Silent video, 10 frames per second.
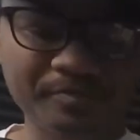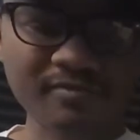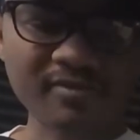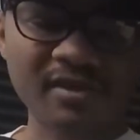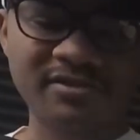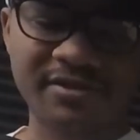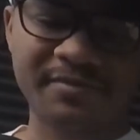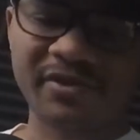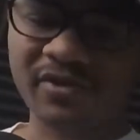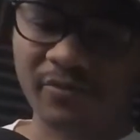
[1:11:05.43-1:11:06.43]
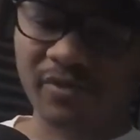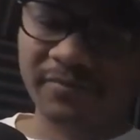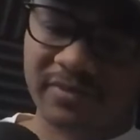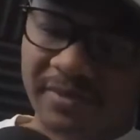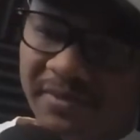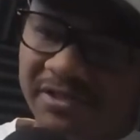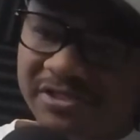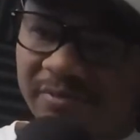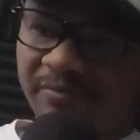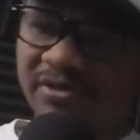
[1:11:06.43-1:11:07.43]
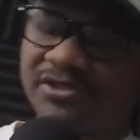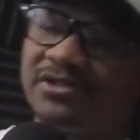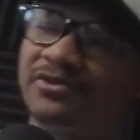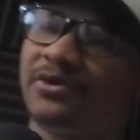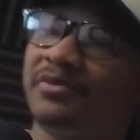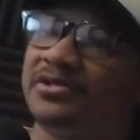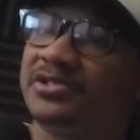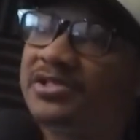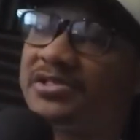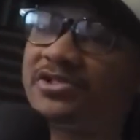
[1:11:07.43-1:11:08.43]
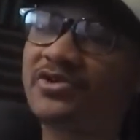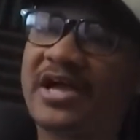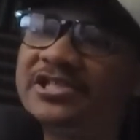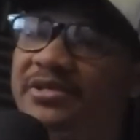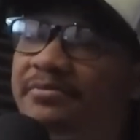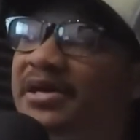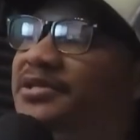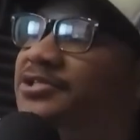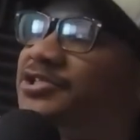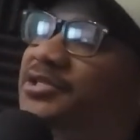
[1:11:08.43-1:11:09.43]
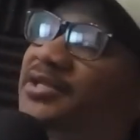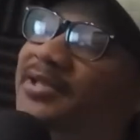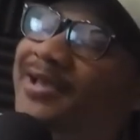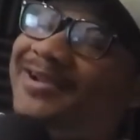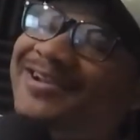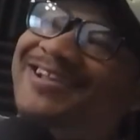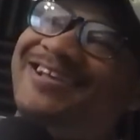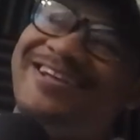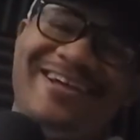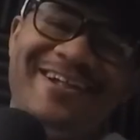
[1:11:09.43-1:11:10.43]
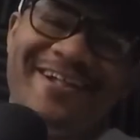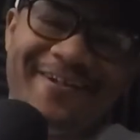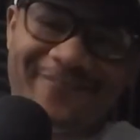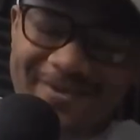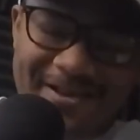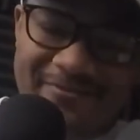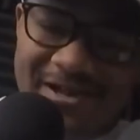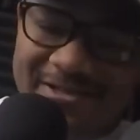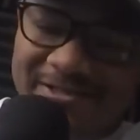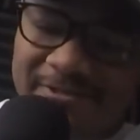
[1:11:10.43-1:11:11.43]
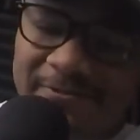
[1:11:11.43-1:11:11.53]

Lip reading: So I'm like, all right, well, how about I just start throwing punches and scratching and biting and shit like that. Whatever I had to do.